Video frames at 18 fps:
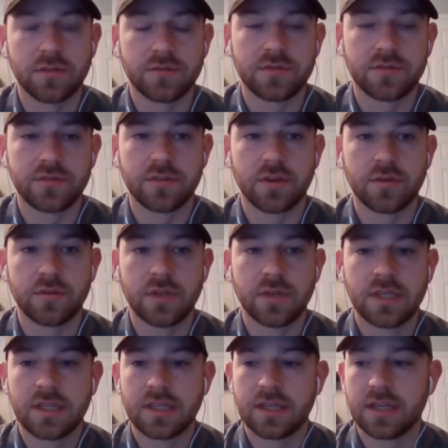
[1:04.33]
So
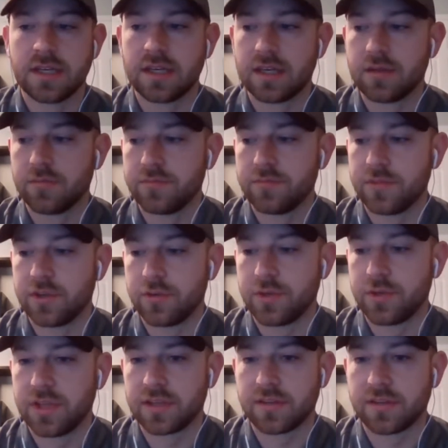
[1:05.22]

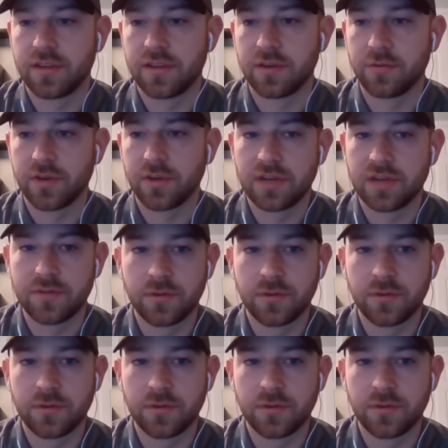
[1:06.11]
we like to think we're kind